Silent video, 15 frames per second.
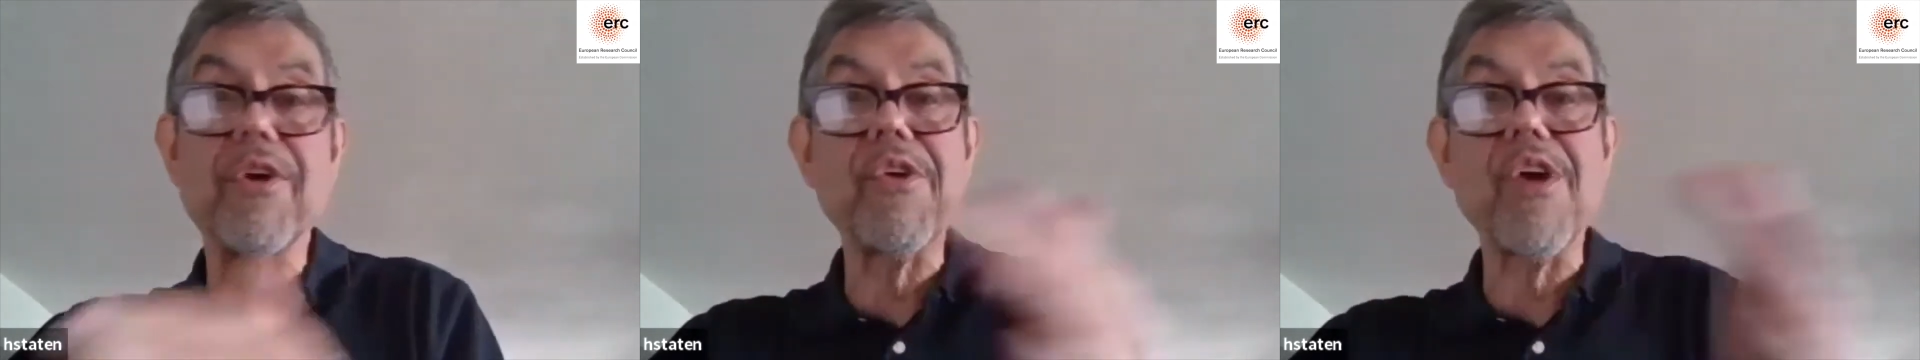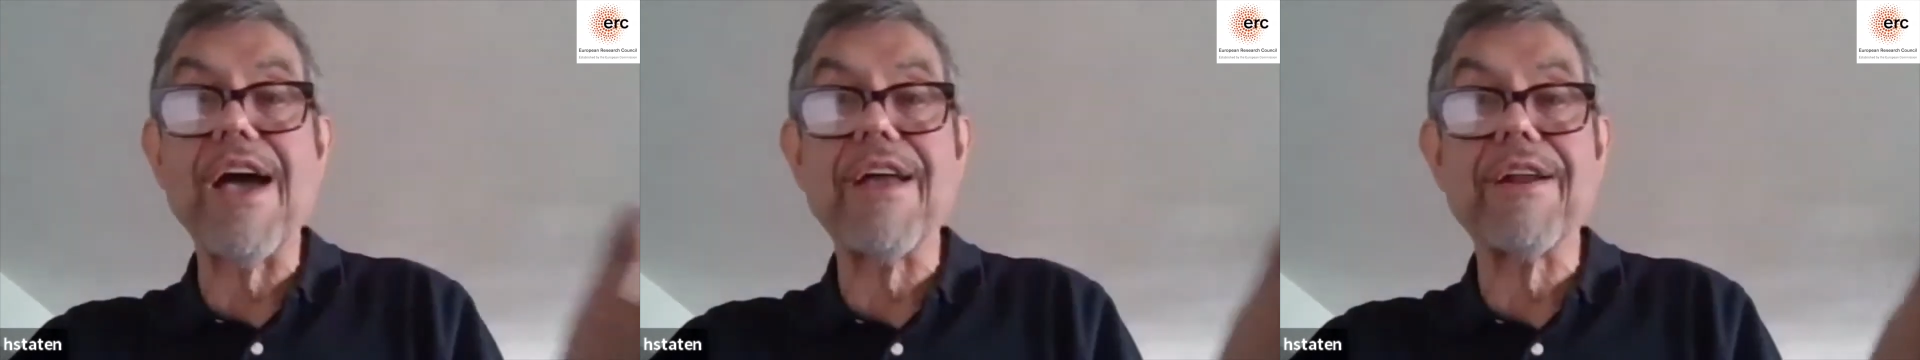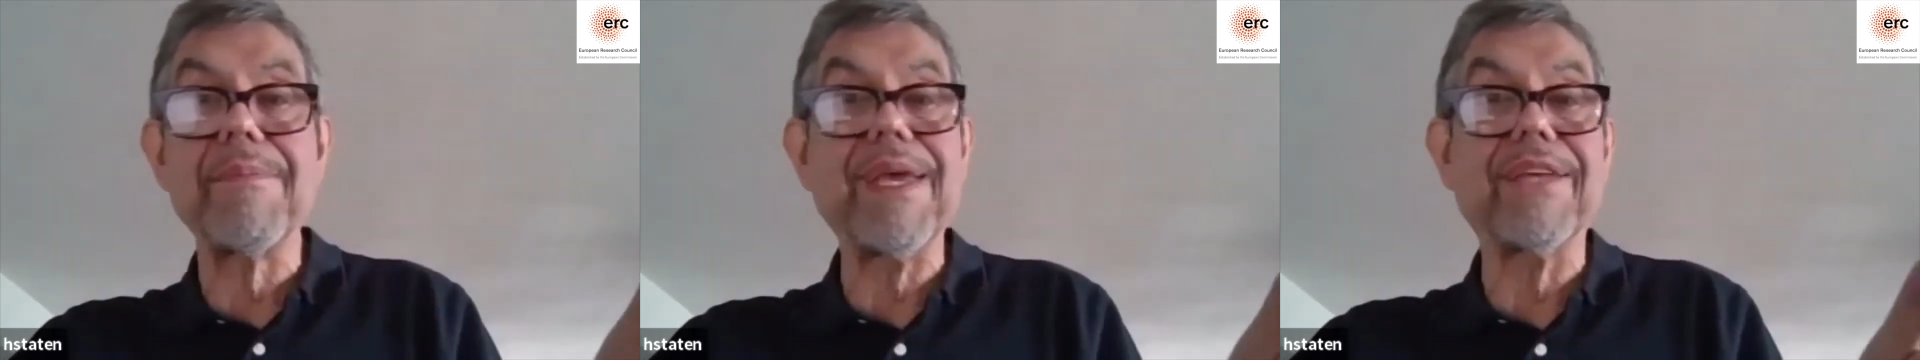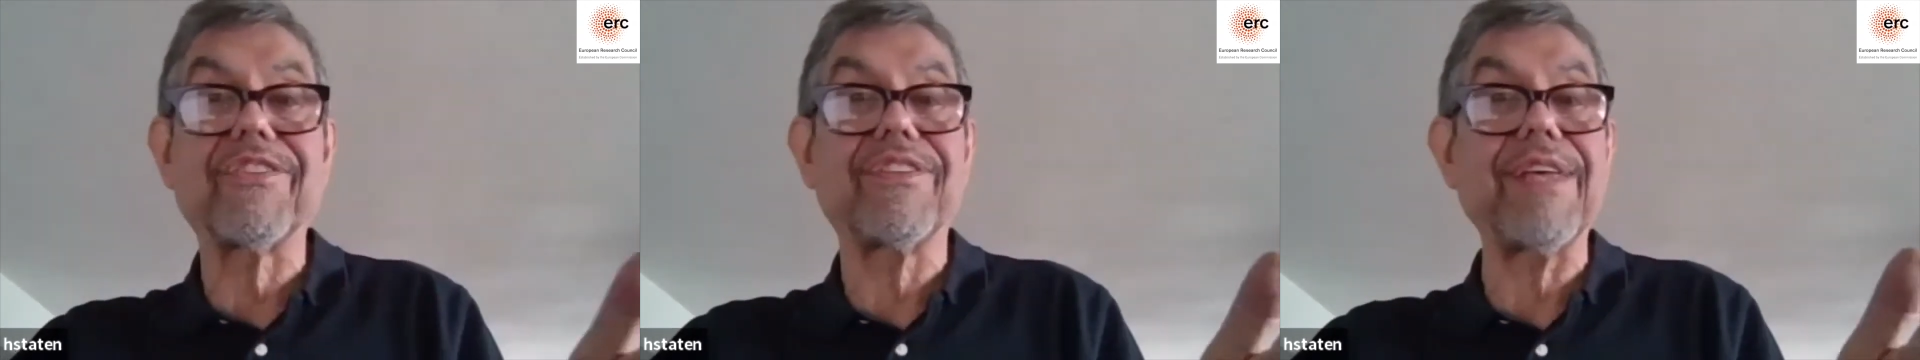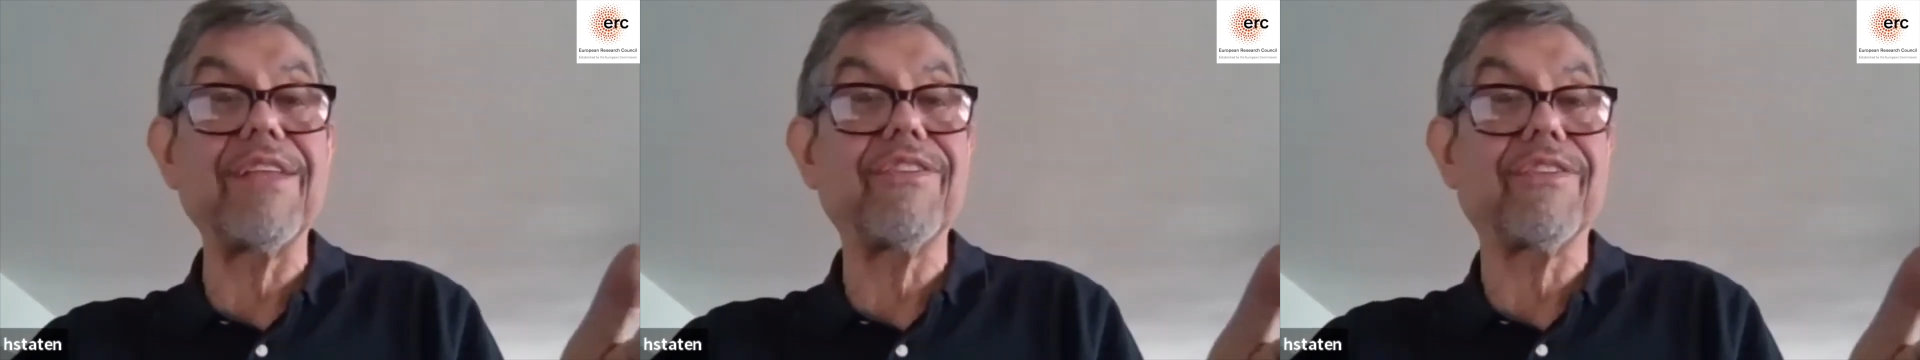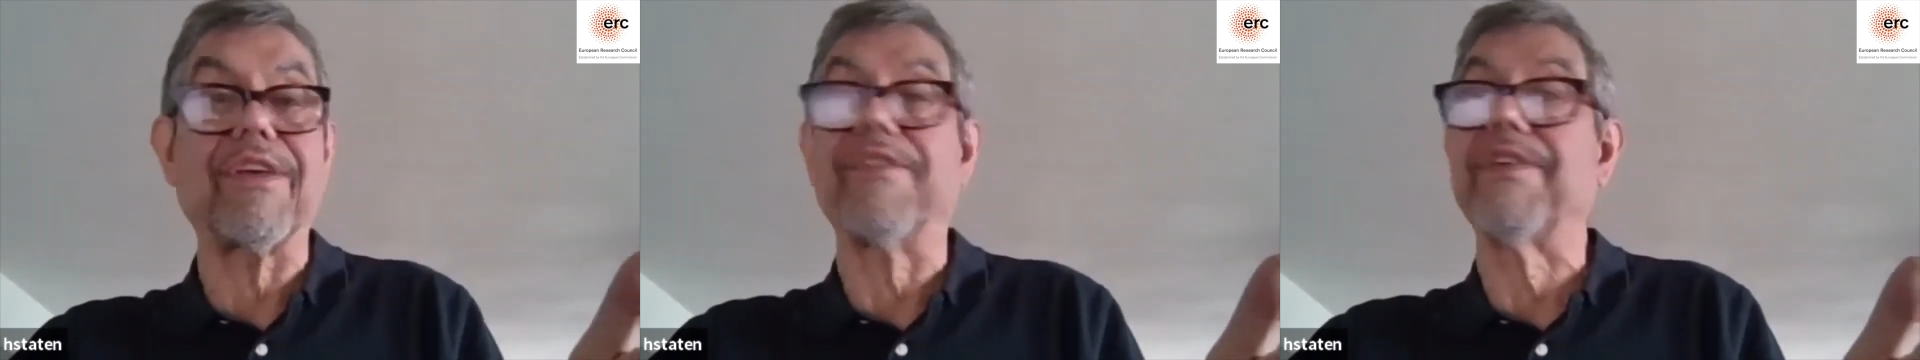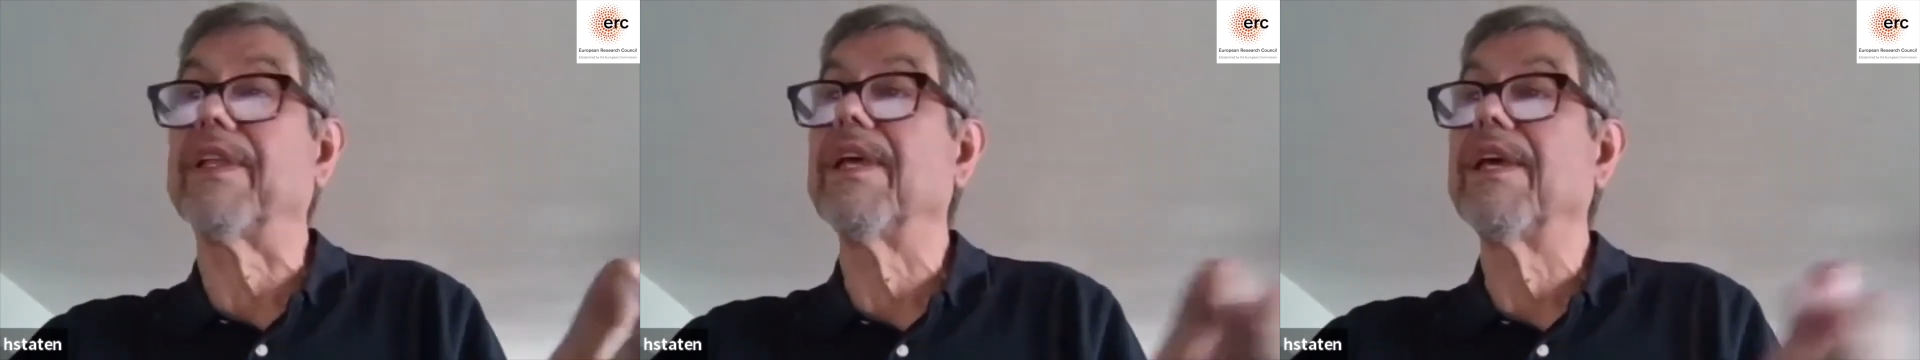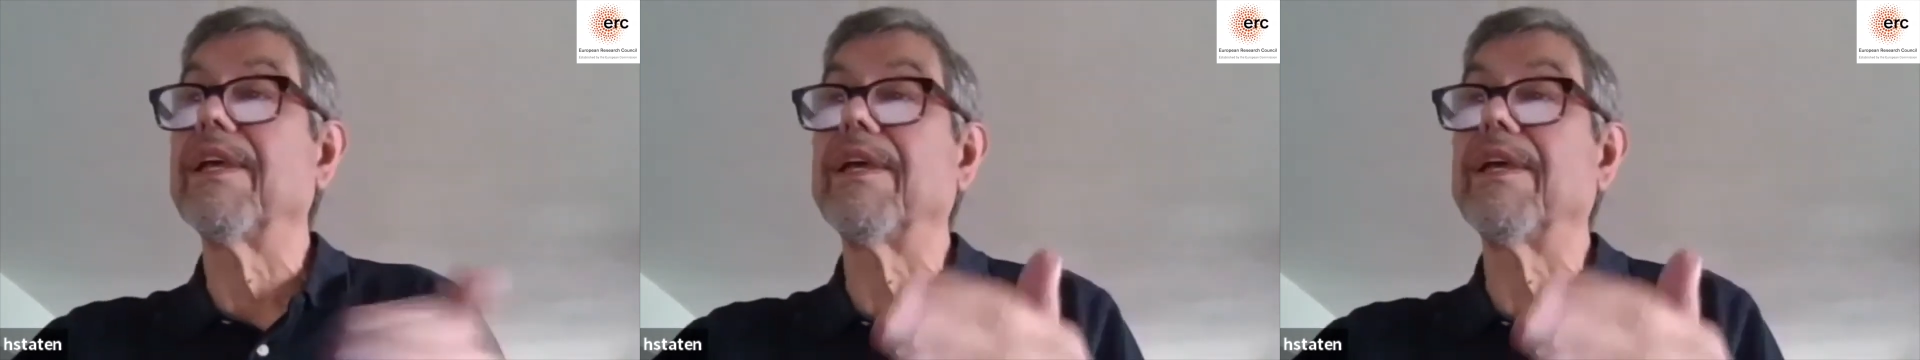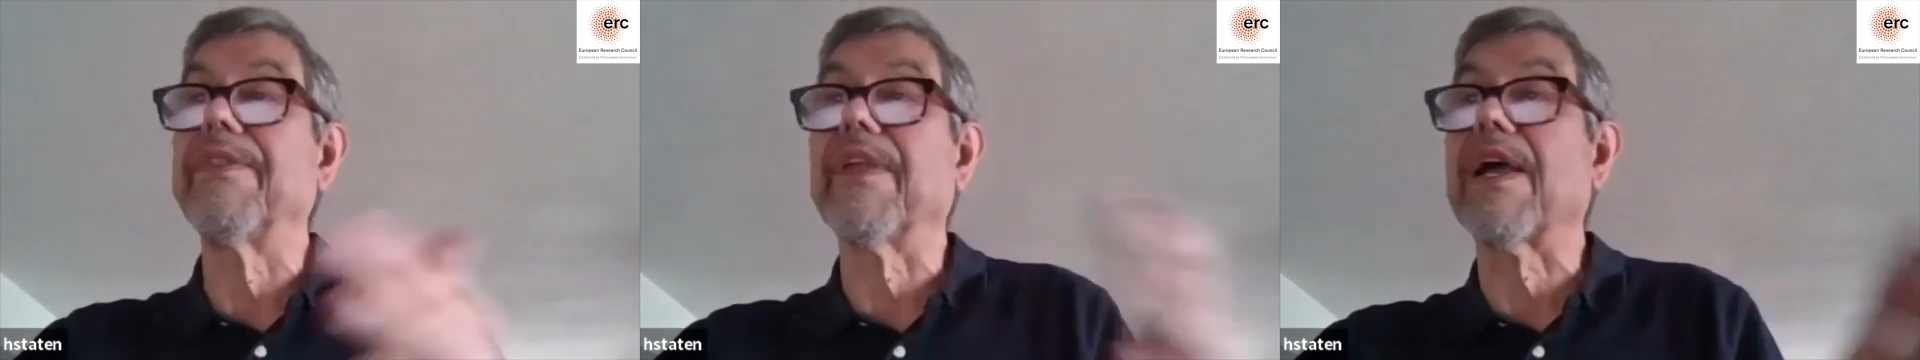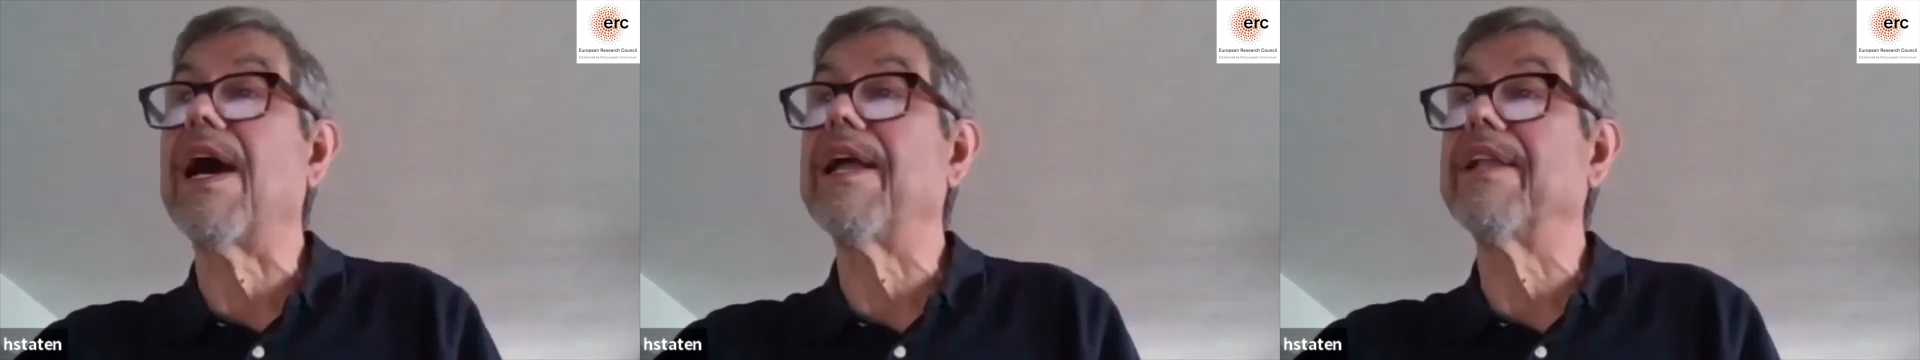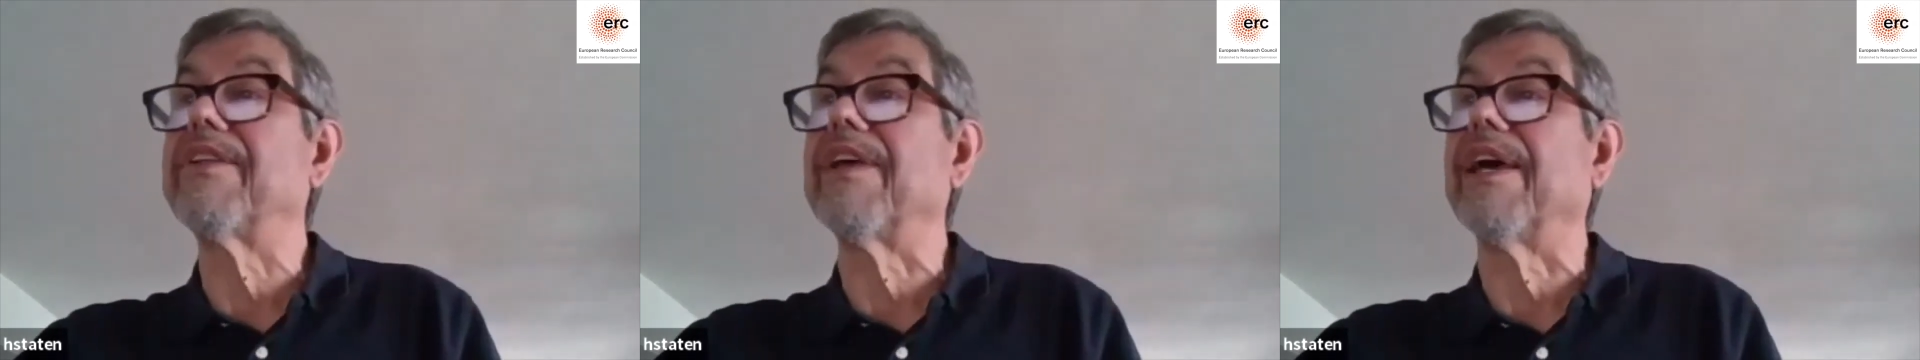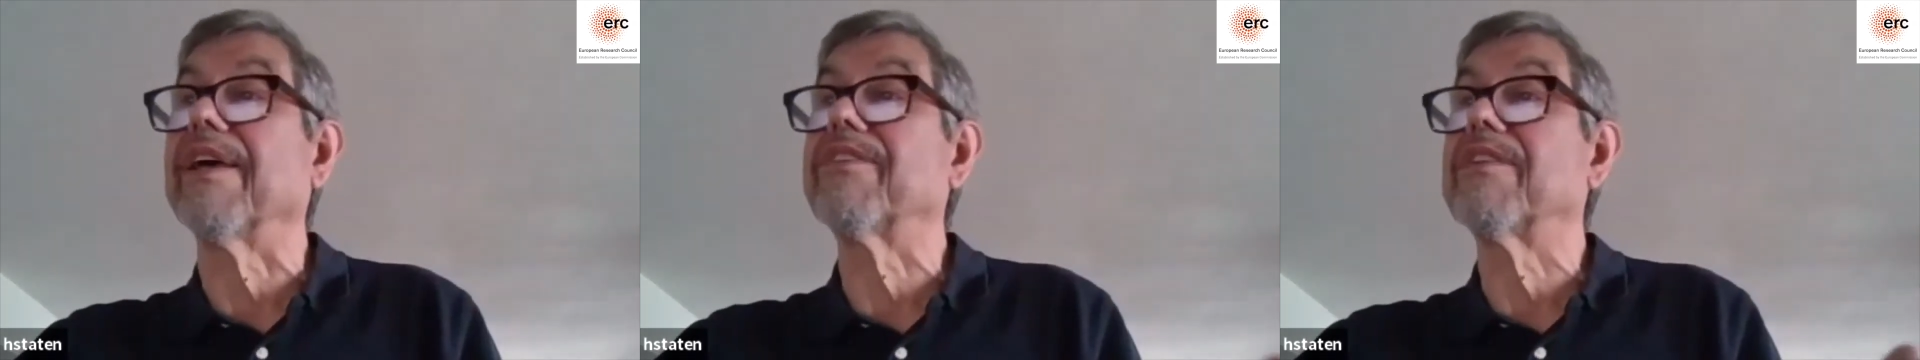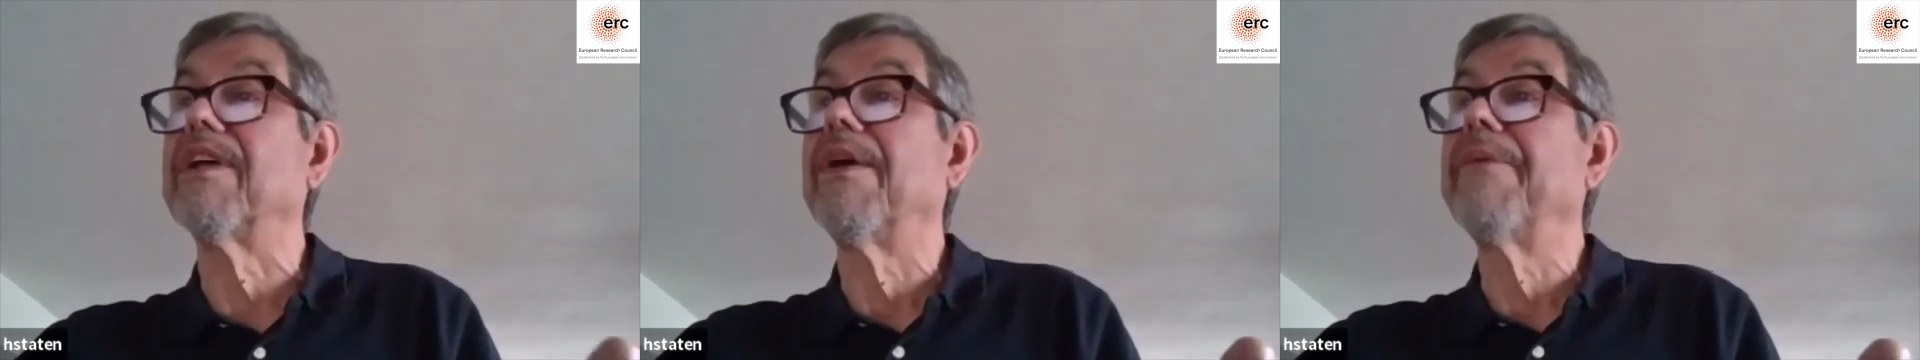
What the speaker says: know how to make sense of it in the context.